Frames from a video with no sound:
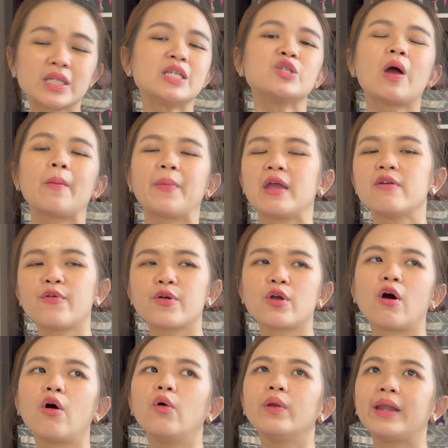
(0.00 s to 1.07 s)
You are paying for
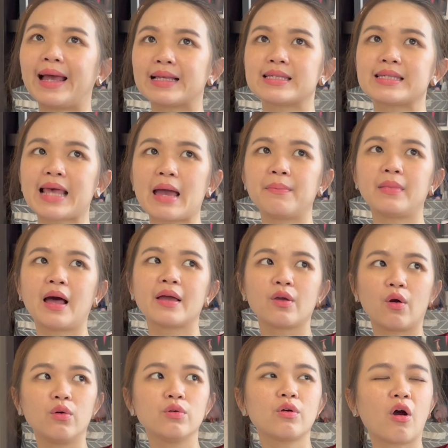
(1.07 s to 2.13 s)
your own exam, your
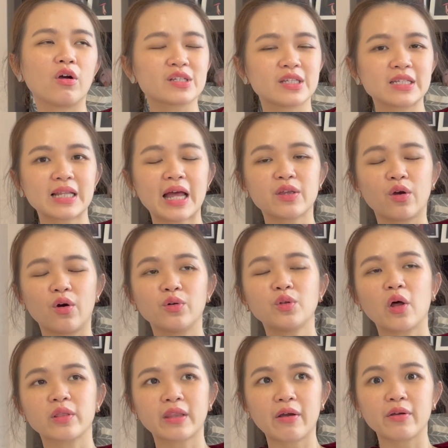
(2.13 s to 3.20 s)
own courses, your own
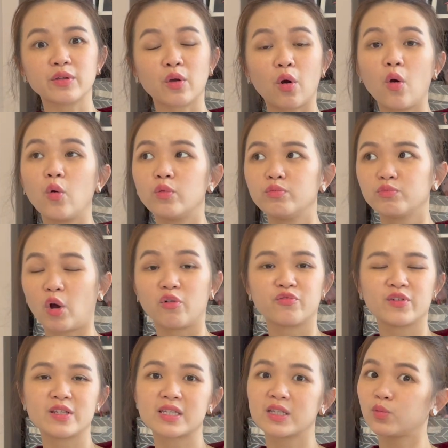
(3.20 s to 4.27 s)
hotel and your own
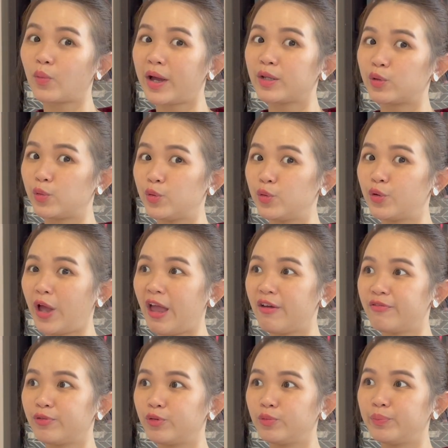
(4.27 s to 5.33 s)
conferences. Why do you
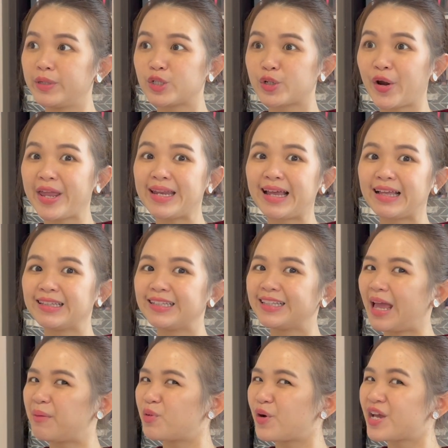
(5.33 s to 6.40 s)
have to be trained under the
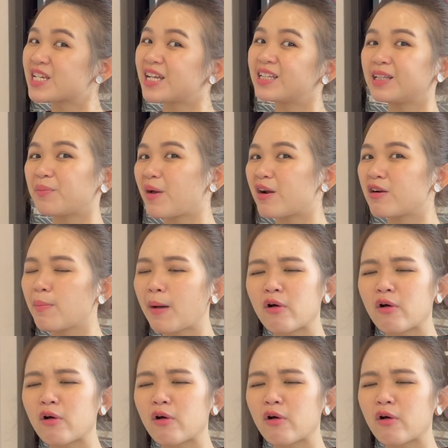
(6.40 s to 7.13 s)
MOH, under the Parallel